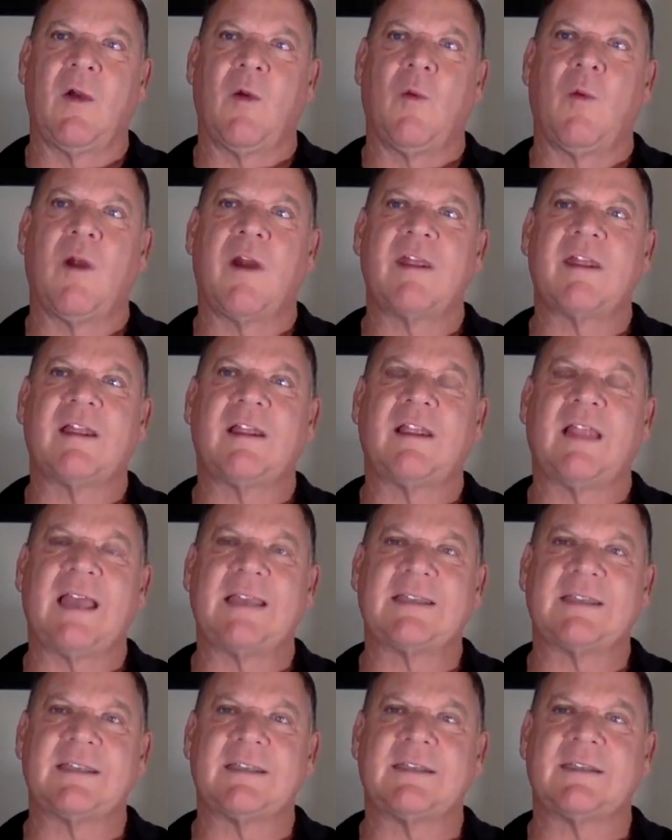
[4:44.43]
one of the
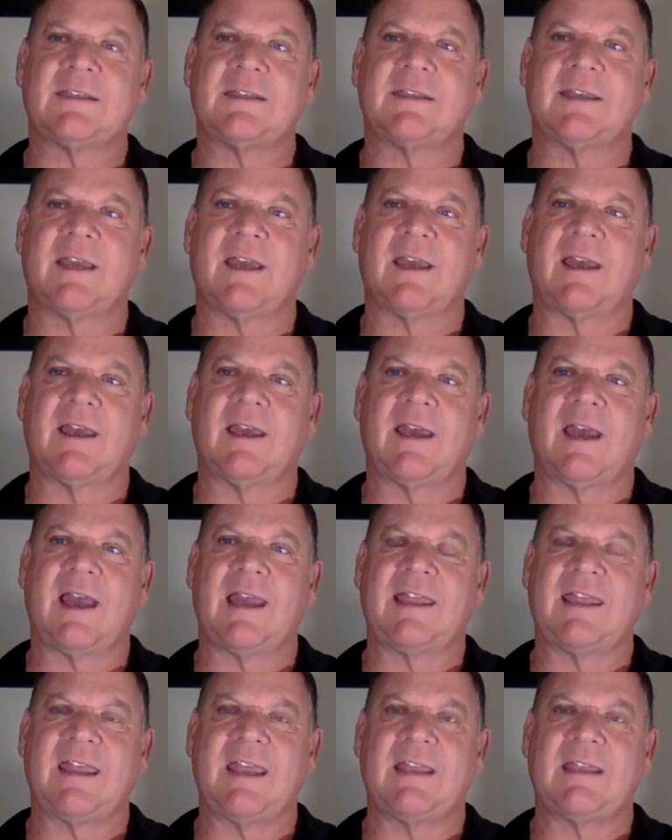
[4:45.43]
lessons
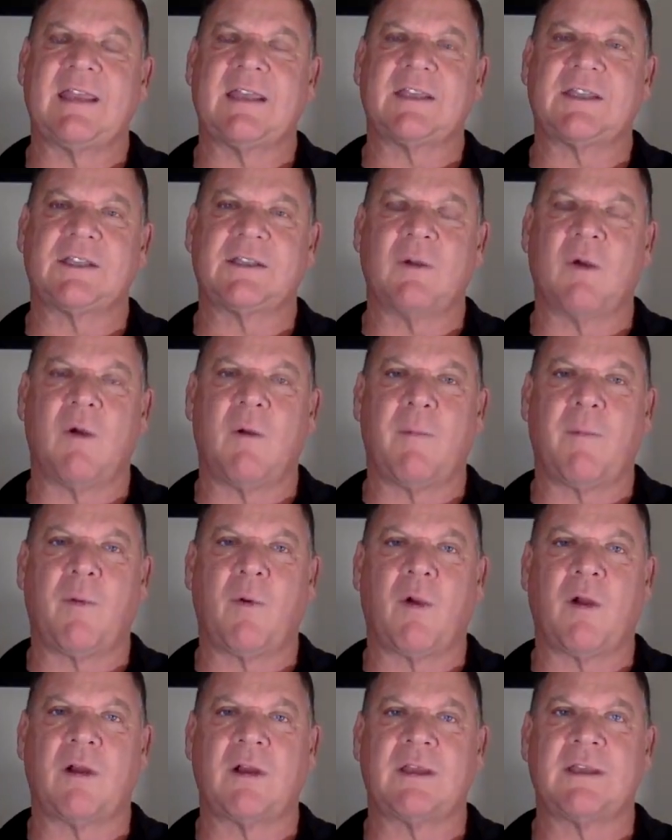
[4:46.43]
I think that's so
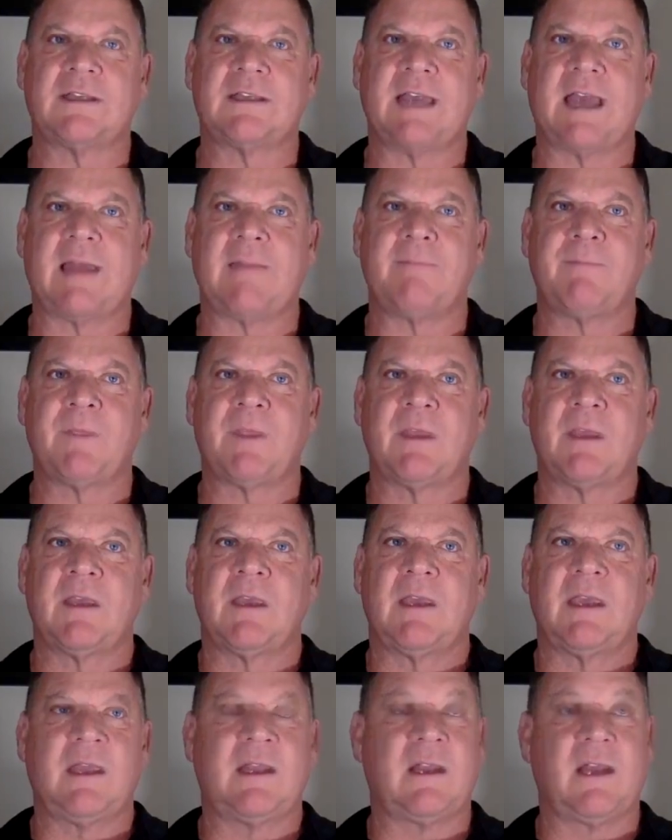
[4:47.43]
important is that,
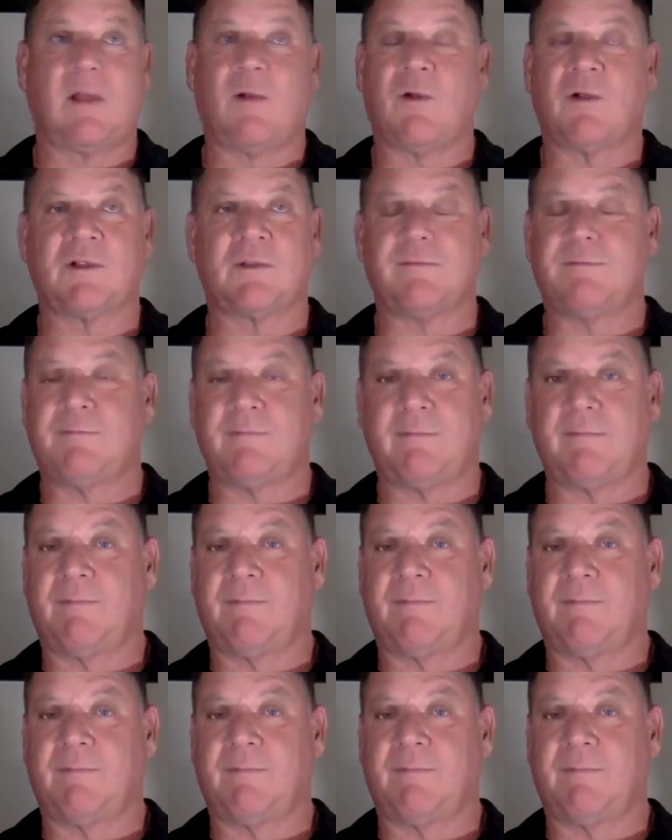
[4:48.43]
and of course,